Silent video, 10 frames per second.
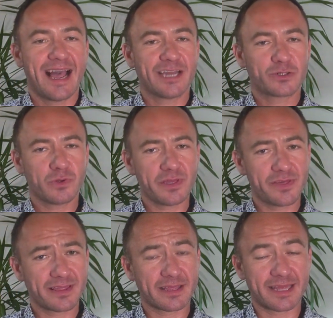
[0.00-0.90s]
I truly
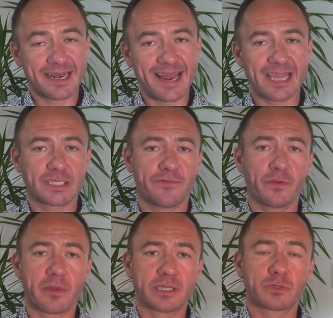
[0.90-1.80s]
think that the next
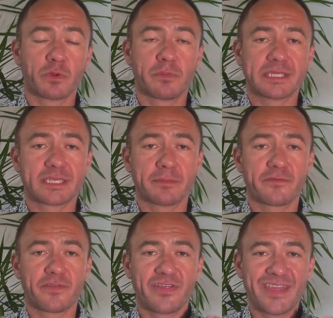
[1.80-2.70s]
few months will be some
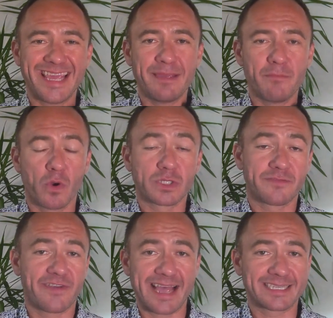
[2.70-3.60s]
of the
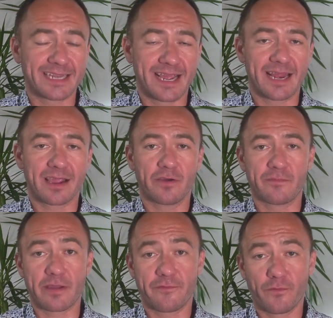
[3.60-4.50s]
most fascinating of
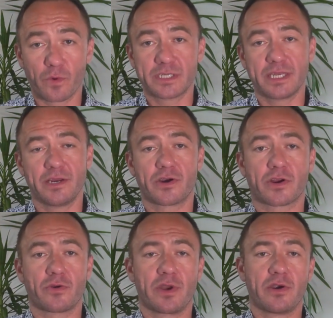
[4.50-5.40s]
my 14-year
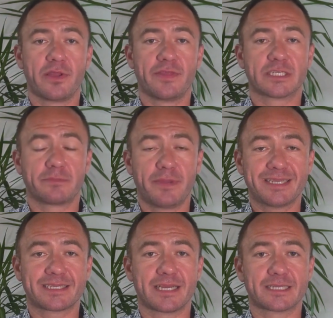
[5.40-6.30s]
career in this
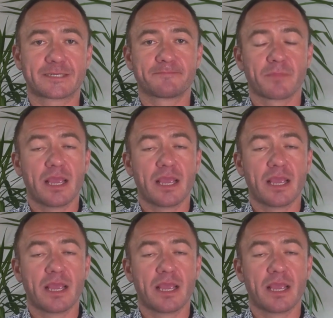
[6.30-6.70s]
business.